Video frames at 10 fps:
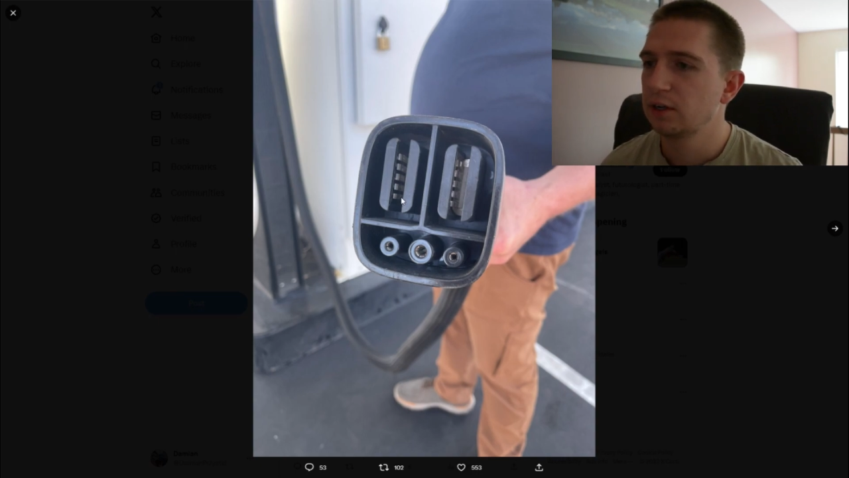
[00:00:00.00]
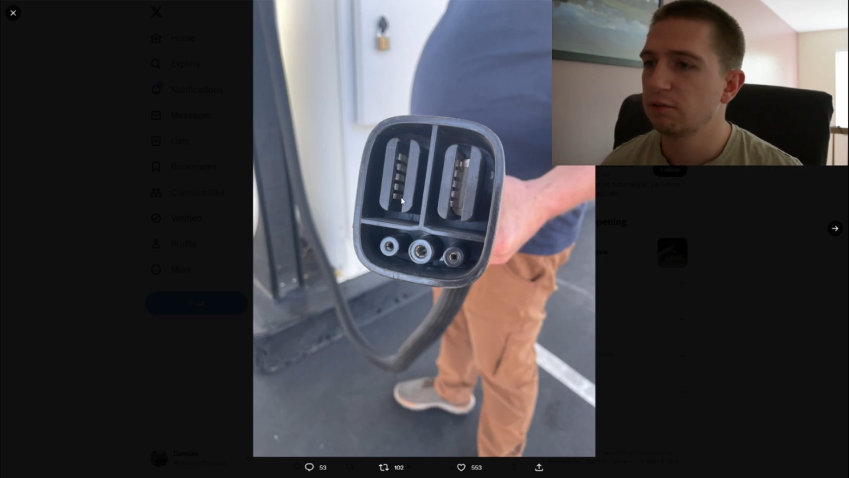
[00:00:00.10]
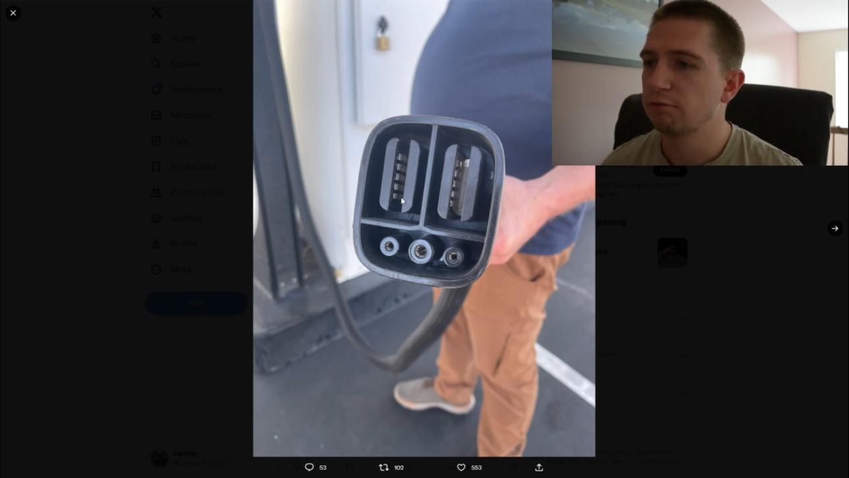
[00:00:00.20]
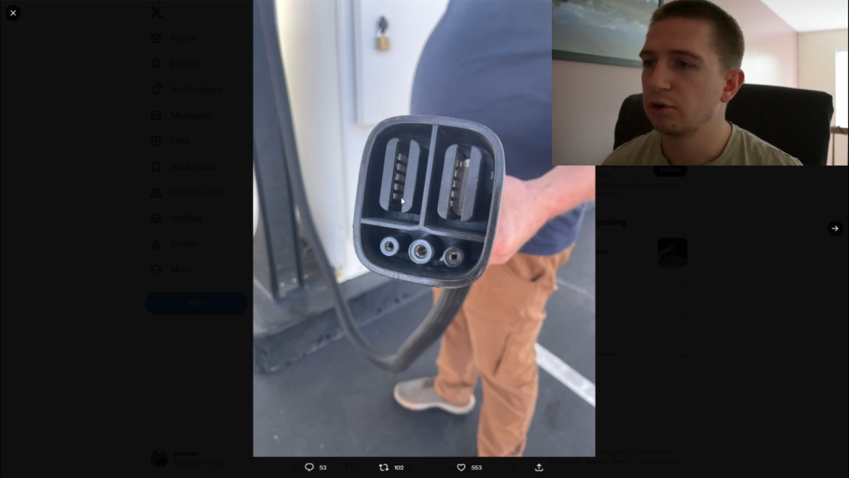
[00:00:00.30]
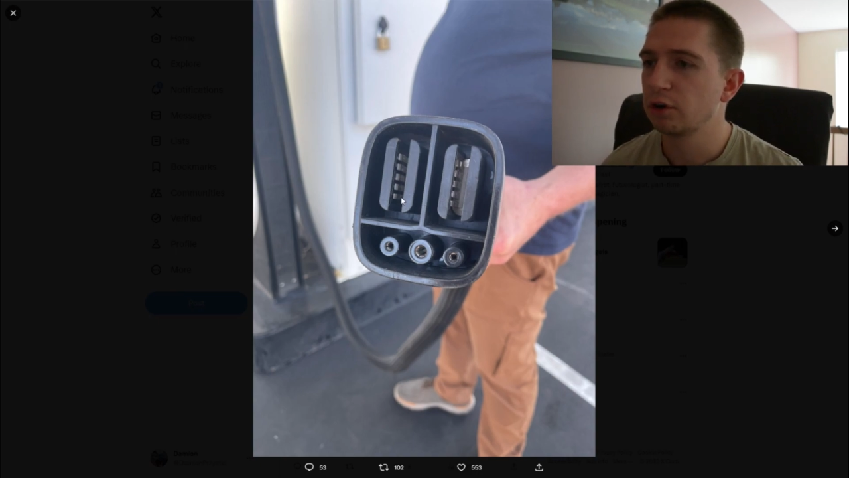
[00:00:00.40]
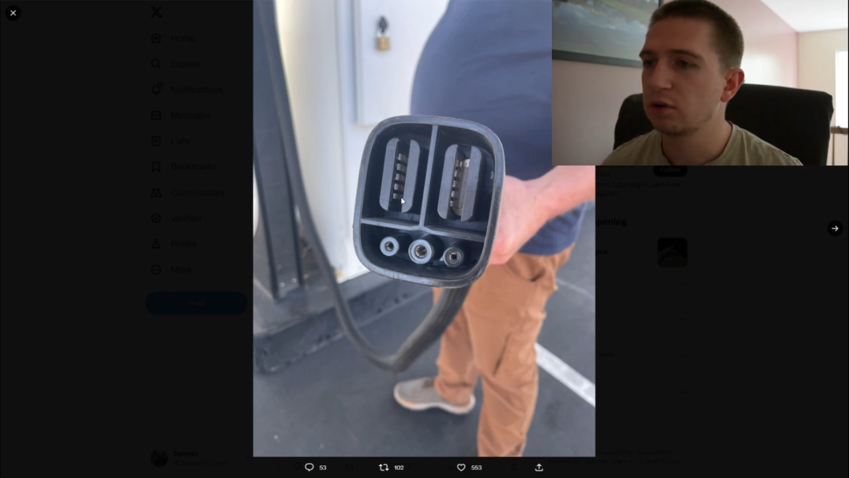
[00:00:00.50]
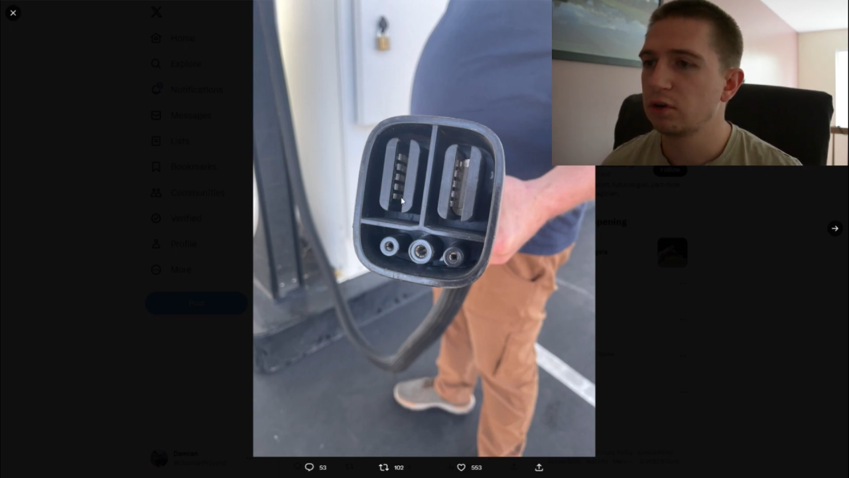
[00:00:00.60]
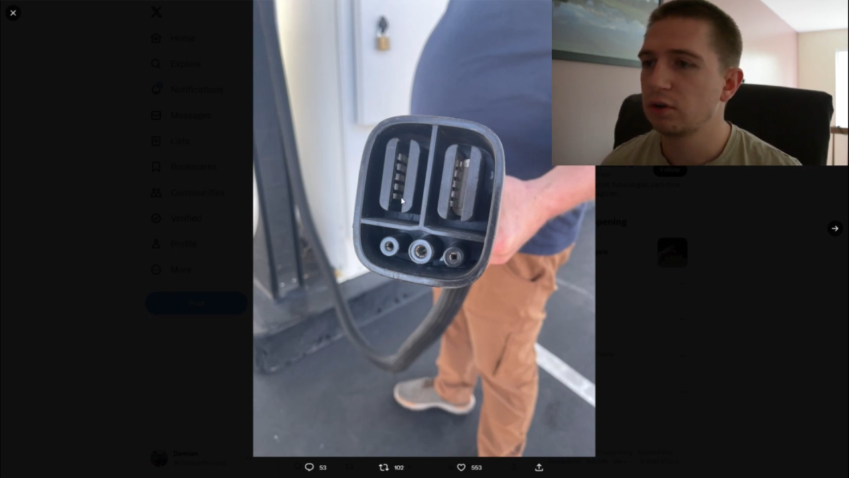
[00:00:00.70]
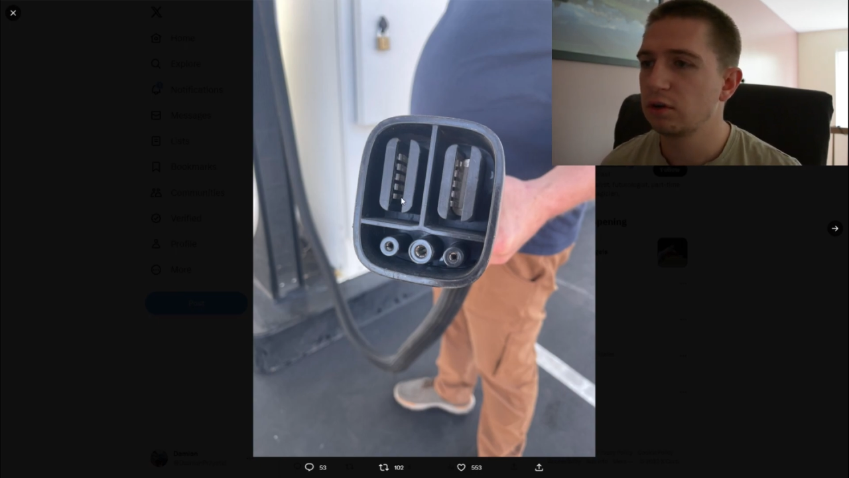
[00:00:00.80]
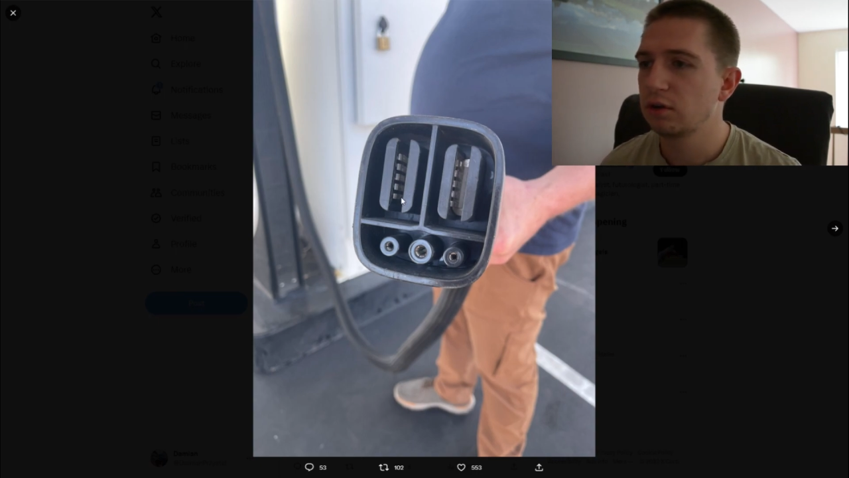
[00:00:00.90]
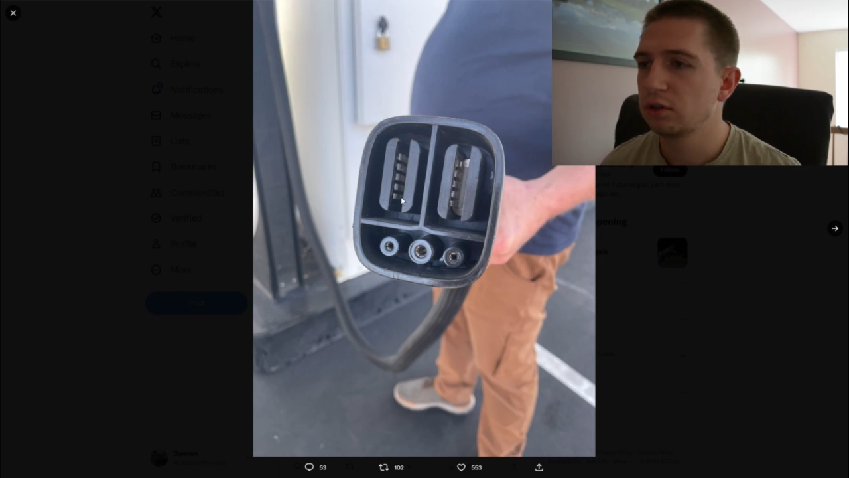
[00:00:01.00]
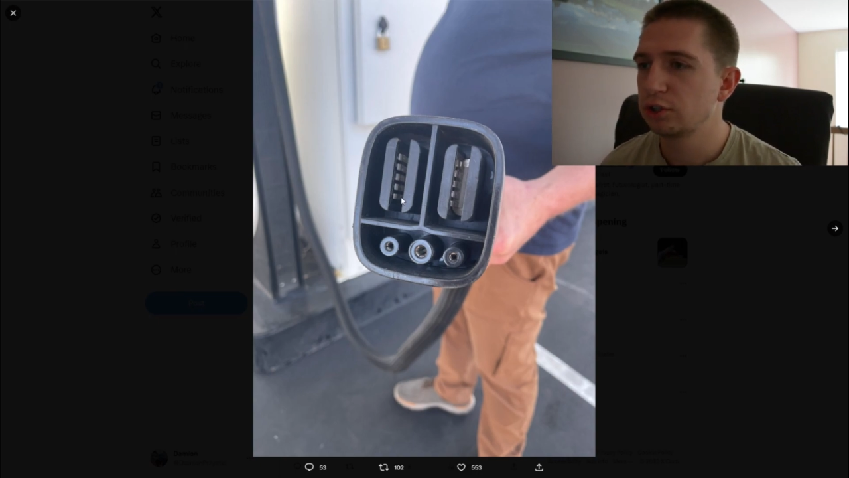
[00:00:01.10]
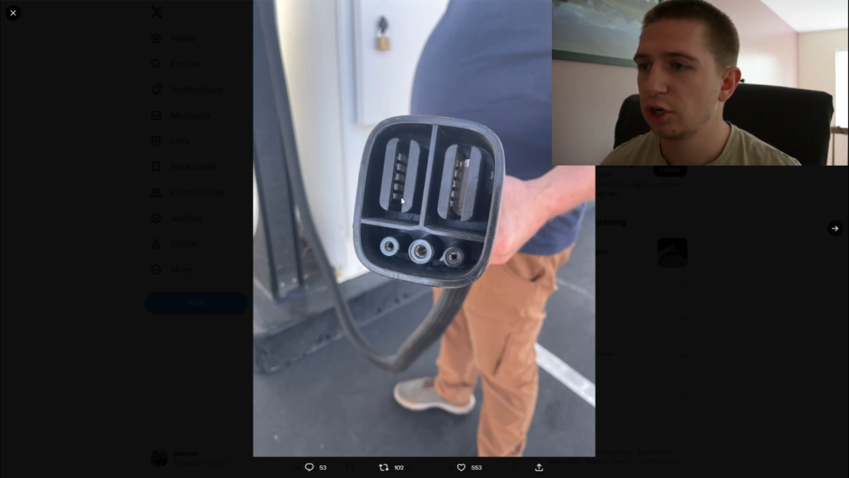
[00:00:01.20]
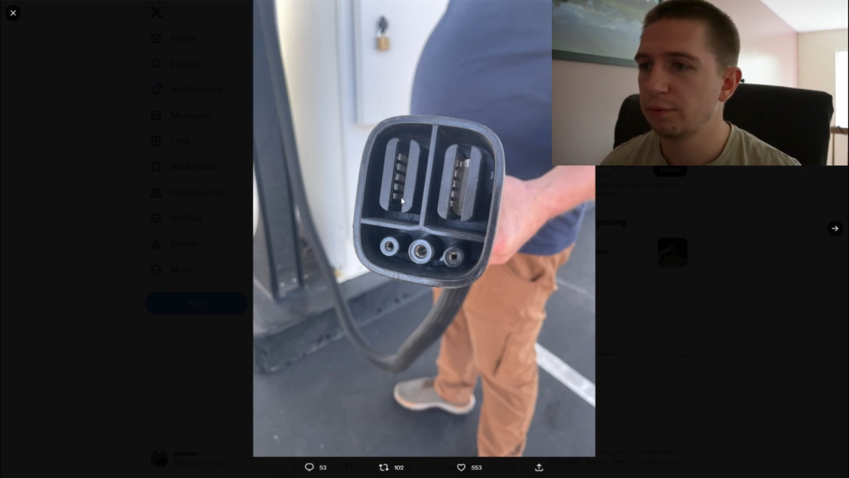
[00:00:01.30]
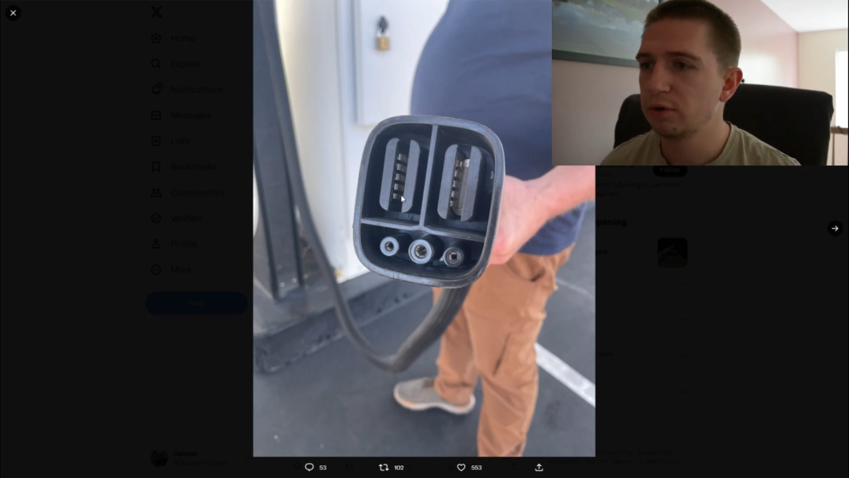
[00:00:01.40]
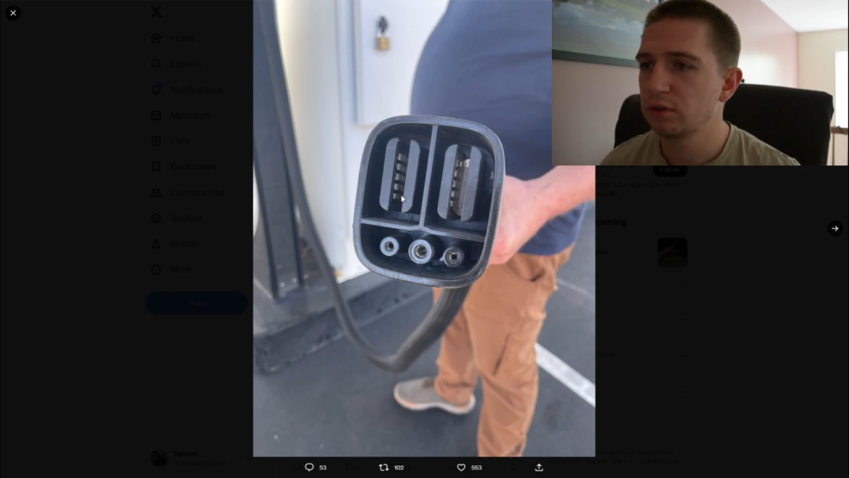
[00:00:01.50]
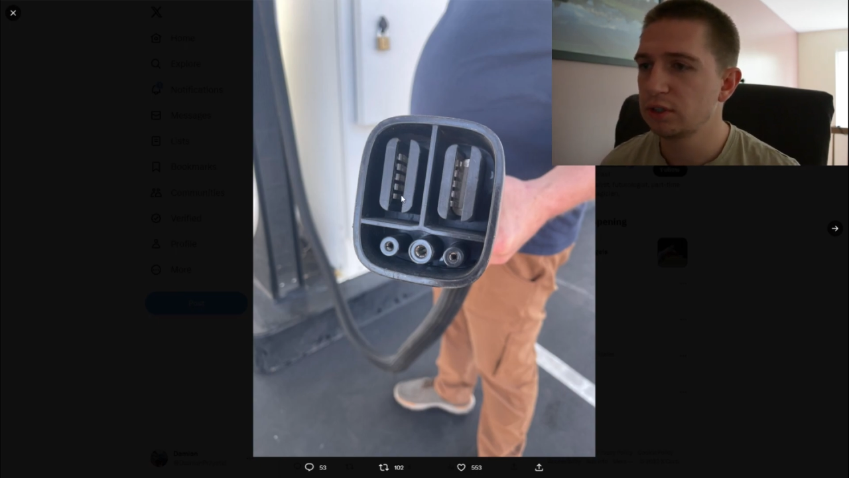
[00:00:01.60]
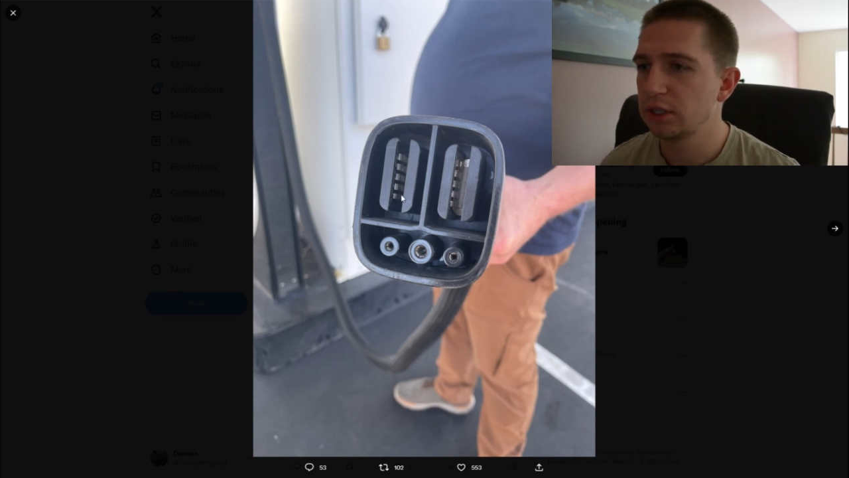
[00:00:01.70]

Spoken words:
vertical terminals